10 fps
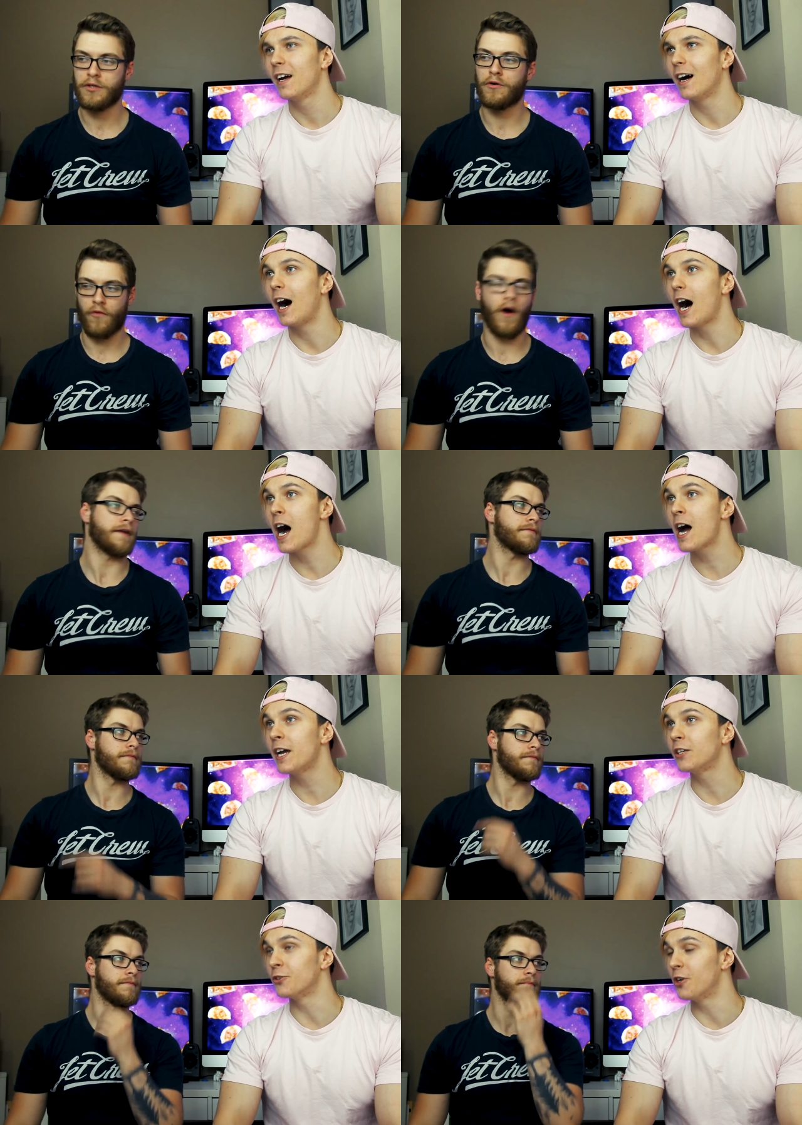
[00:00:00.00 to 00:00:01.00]
Speaker 1: do it right.
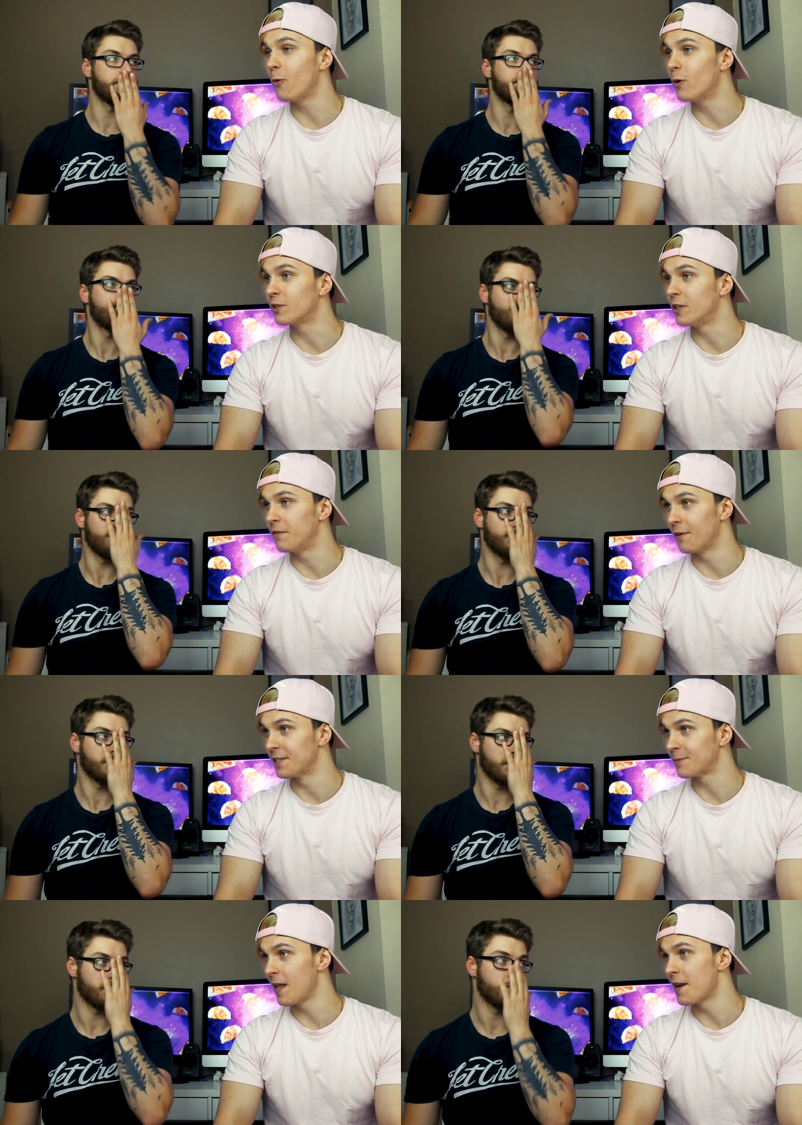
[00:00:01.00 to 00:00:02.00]
I do not want to live on
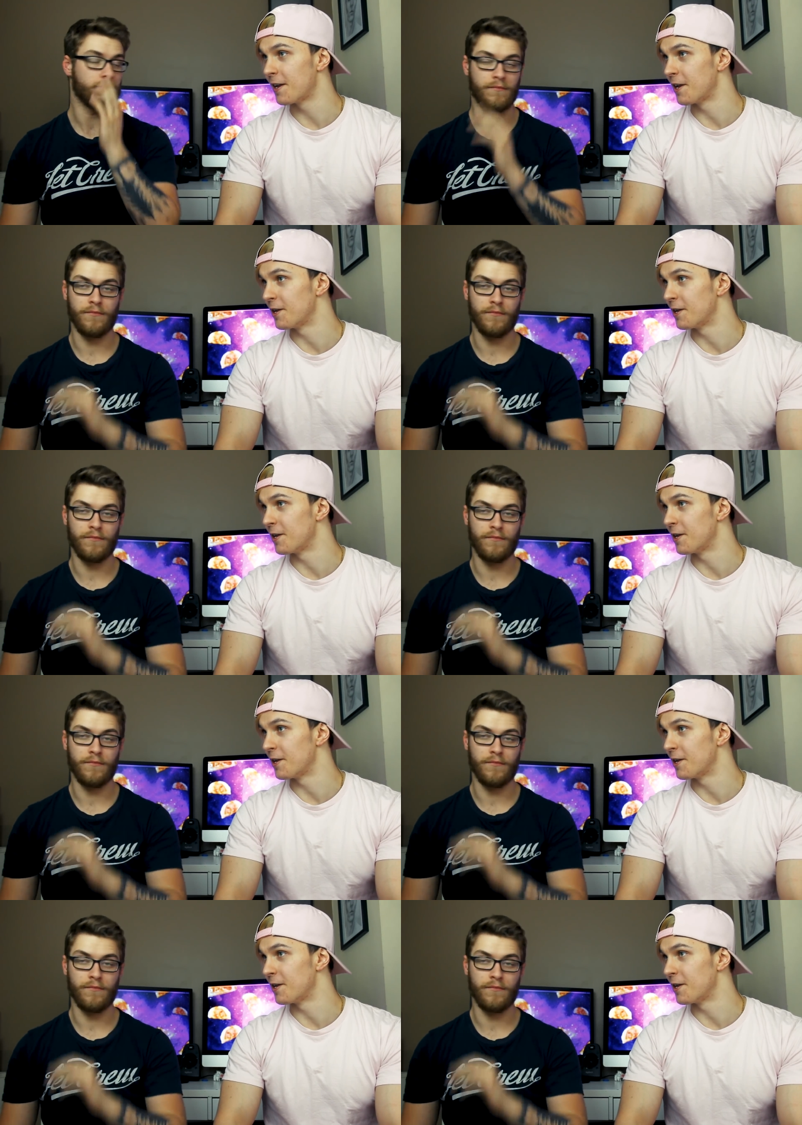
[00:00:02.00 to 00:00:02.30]
this planet